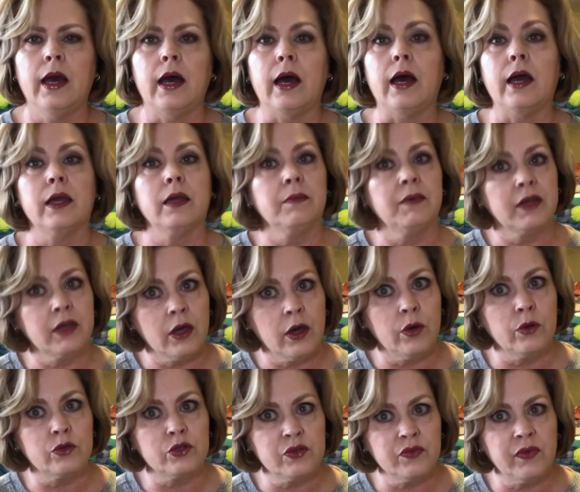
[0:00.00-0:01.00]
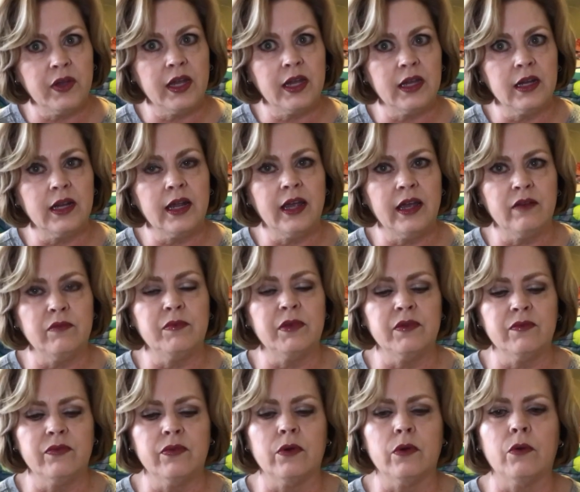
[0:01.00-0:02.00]
I am a Coach fan. I have
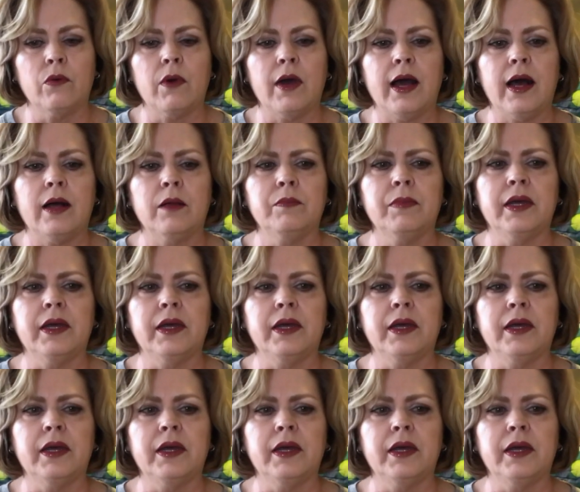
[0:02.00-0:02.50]
been for a while,